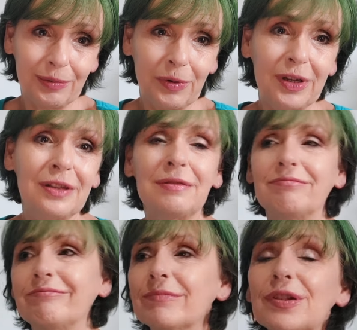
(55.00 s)
with
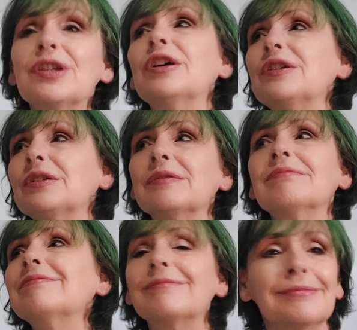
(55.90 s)

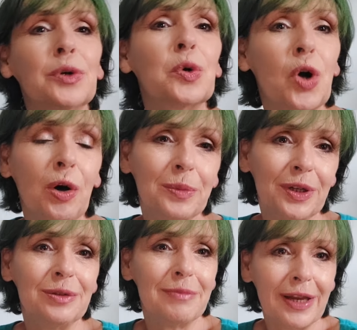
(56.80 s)
certain more
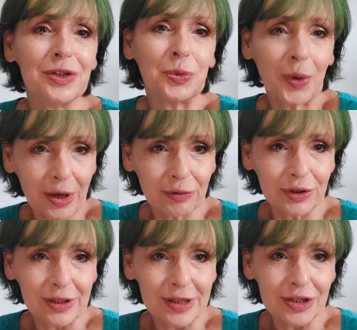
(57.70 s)
common mental health
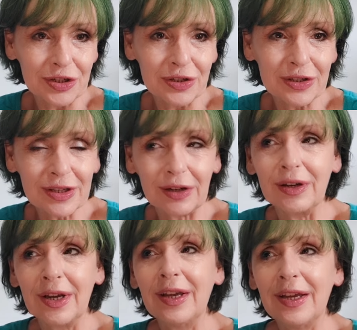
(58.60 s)
conditions. So
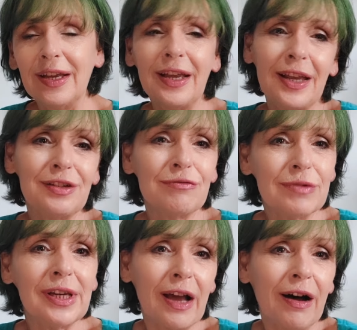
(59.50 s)
it's
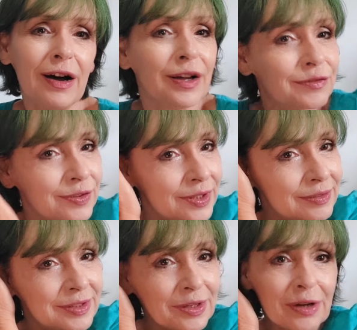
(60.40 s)
really hard
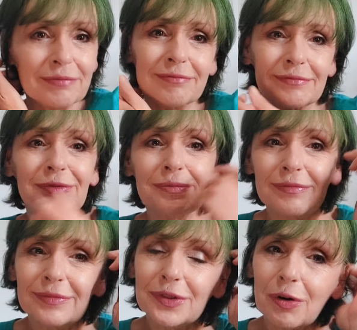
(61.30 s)
for
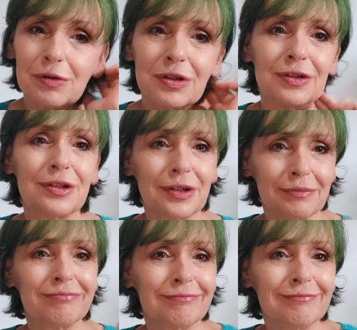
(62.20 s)
doctors to